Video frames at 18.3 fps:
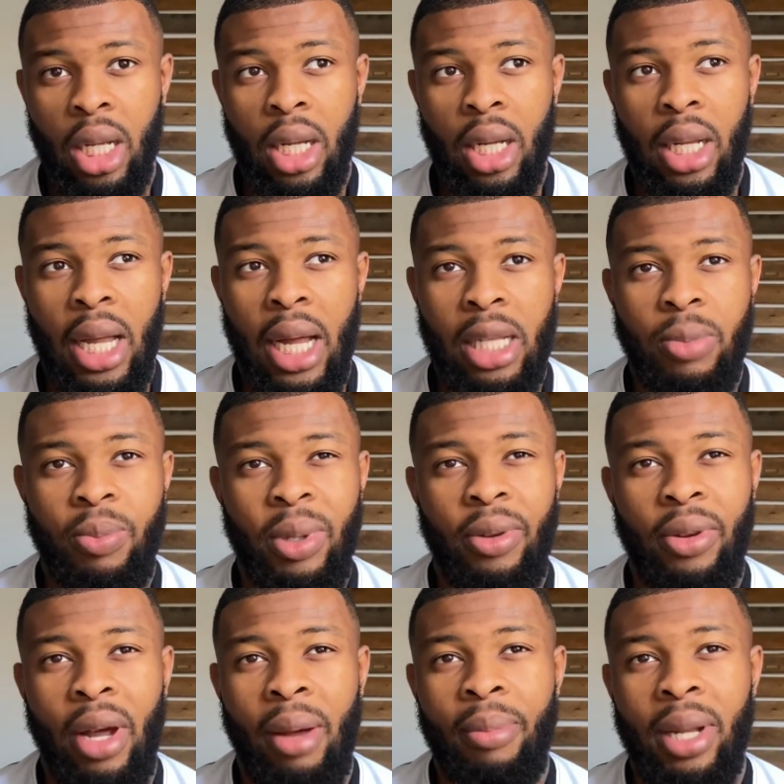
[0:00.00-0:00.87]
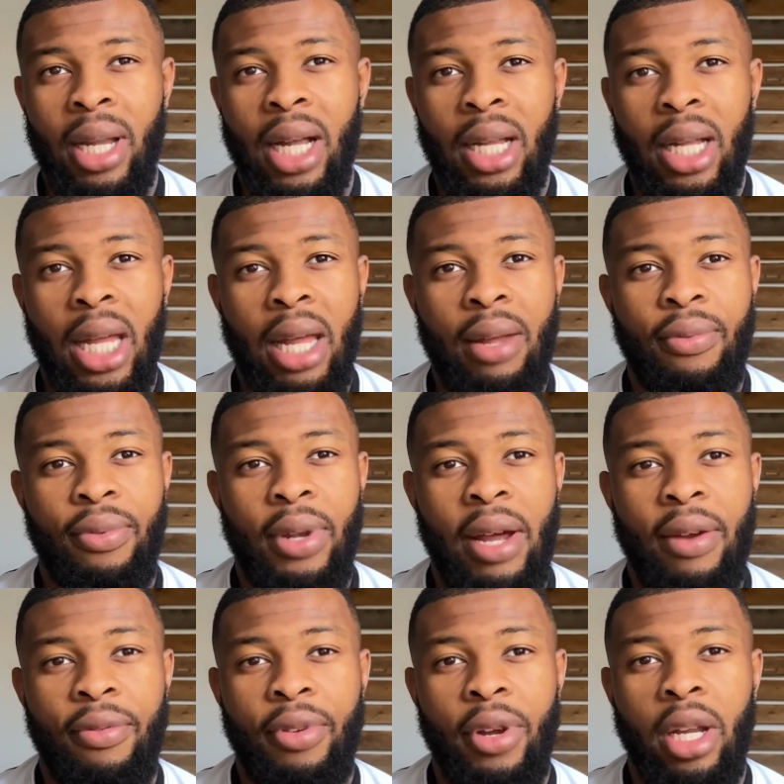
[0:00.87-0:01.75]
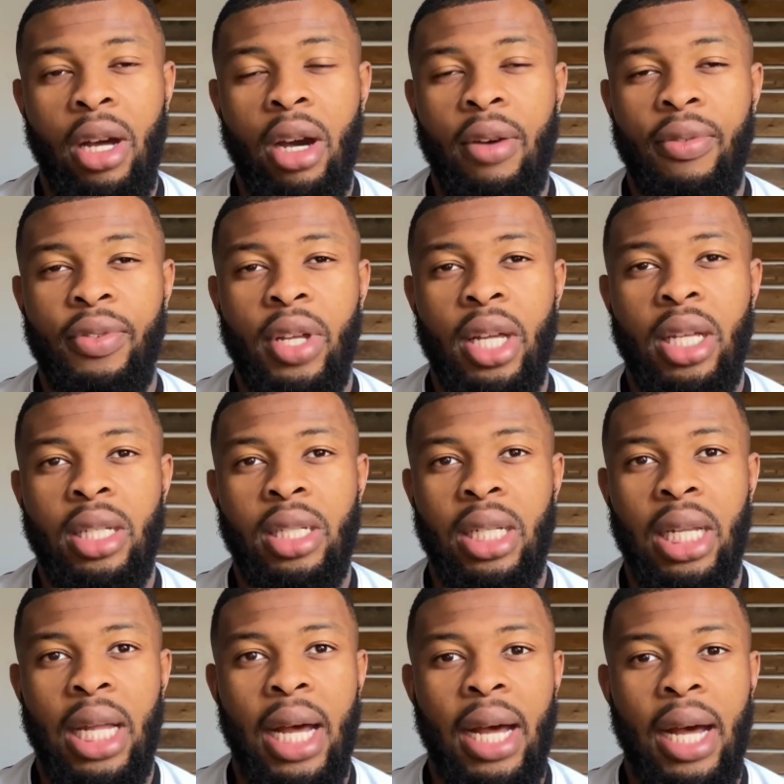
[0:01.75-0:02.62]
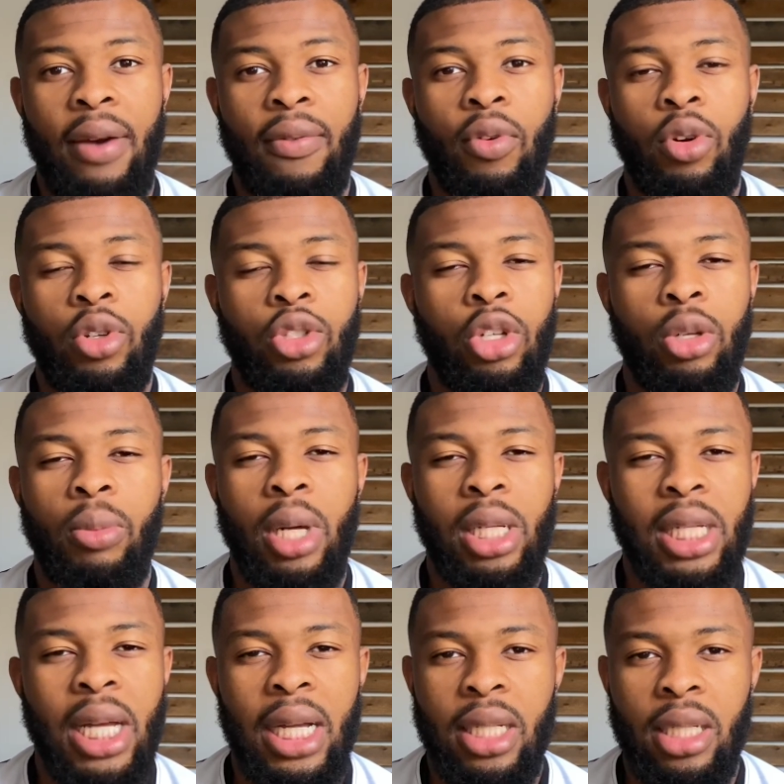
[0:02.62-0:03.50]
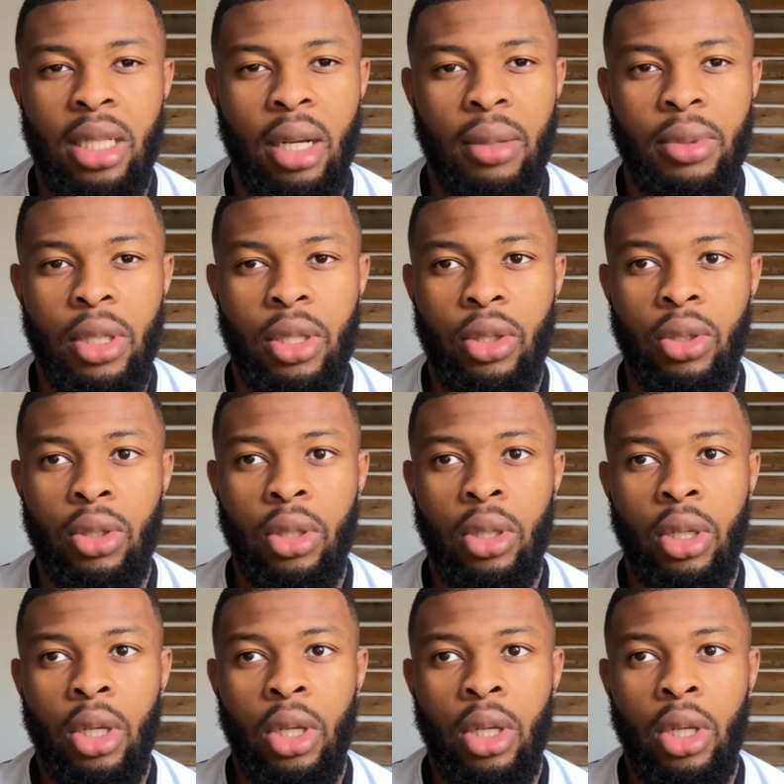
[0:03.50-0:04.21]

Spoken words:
I've been out of the game for like 3.5 years, and like I've got so much catching up to do.